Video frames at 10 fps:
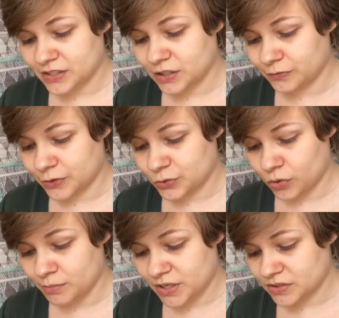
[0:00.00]
It's good for
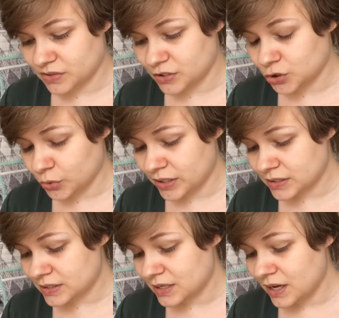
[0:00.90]
sore muscles and
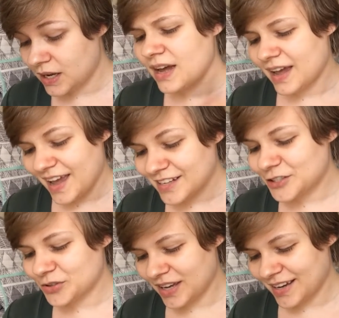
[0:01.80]
joints.
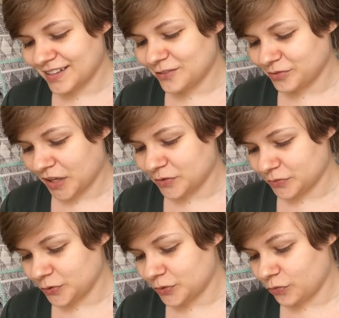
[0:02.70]
And you can flavor
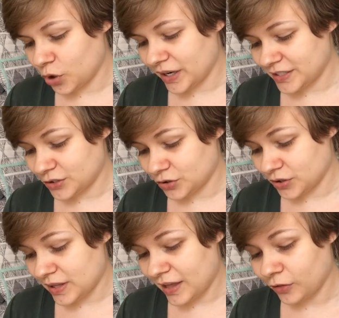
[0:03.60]
food for
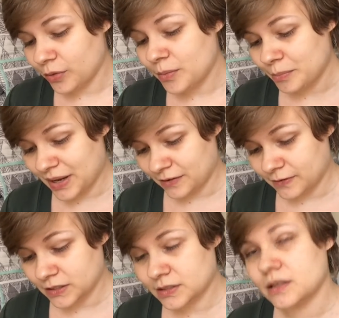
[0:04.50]
internal health
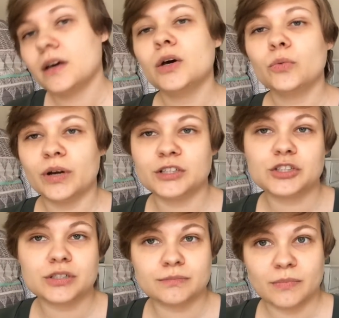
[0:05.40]
benefits,
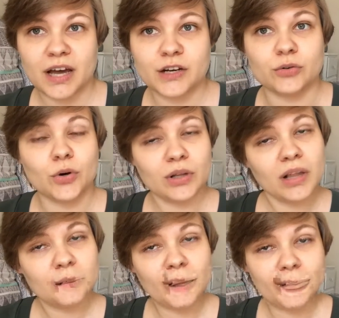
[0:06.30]
which I don't know a
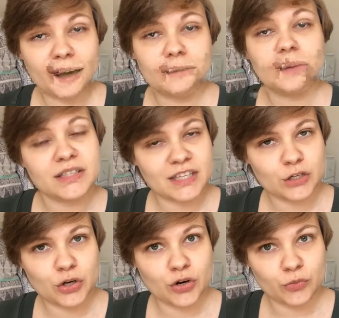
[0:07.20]
lot about that. I'd say
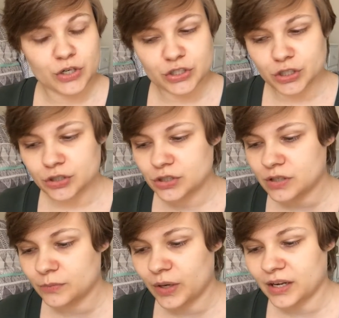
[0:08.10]
do your own research
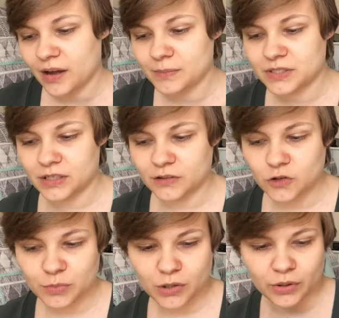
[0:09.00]
when it comes to
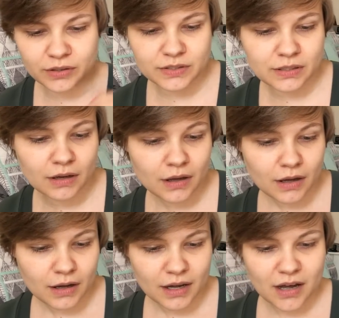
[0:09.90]
consuming oils
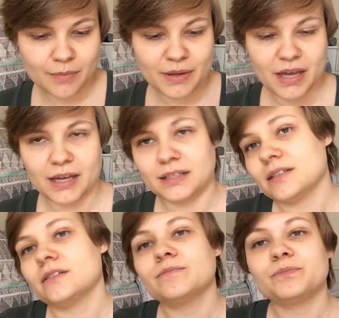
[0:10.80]

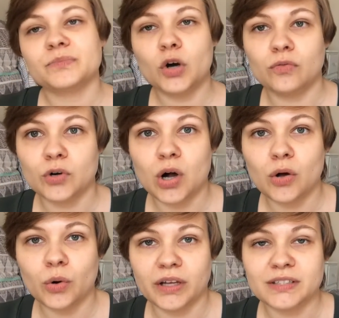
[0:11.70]
and
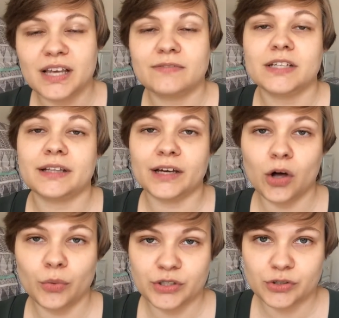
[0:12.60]
overall oil safety. Like,
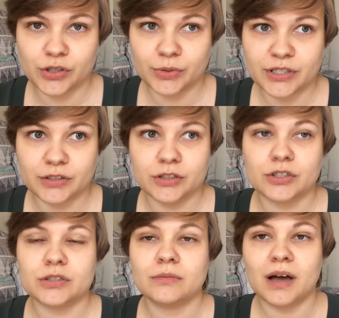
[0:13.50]
always do your
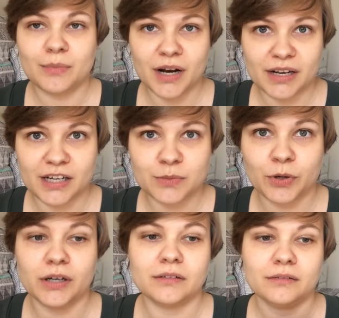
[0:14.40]
research. I'm not an
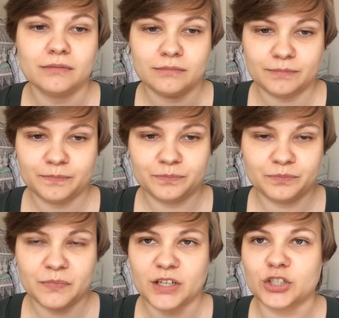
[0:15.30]
expert.
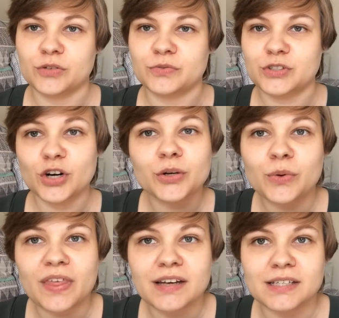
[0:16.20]
I should have started
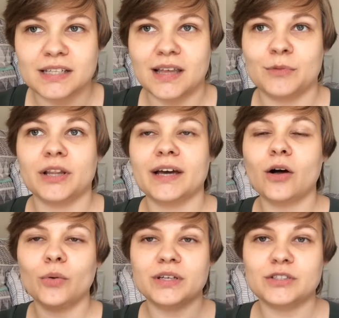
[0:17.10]
with that disclaimer. Like,
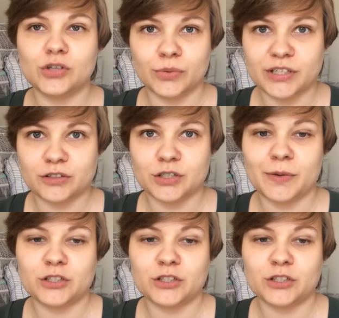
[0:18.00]
always do your research.